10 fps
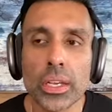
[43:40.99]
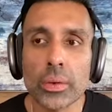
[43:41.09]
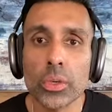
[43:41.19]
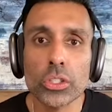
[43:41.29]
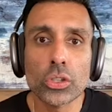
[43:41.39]

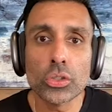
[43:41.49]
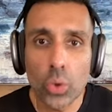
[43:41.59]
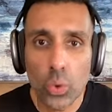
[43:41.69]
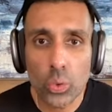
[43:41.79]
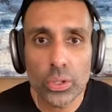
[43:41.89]
and which are
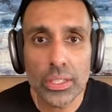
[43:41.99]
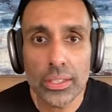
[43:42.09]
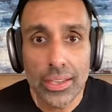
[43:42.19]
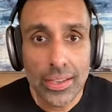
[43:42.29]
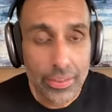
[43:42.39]

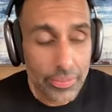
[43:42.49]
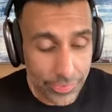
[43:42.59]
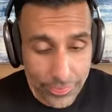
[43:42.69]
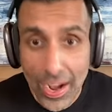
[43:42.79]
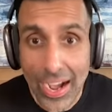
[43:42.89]
totally
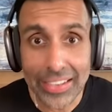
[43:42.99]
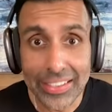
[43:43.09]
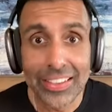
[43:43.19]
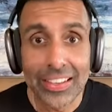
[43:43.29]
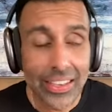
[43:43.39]
fine.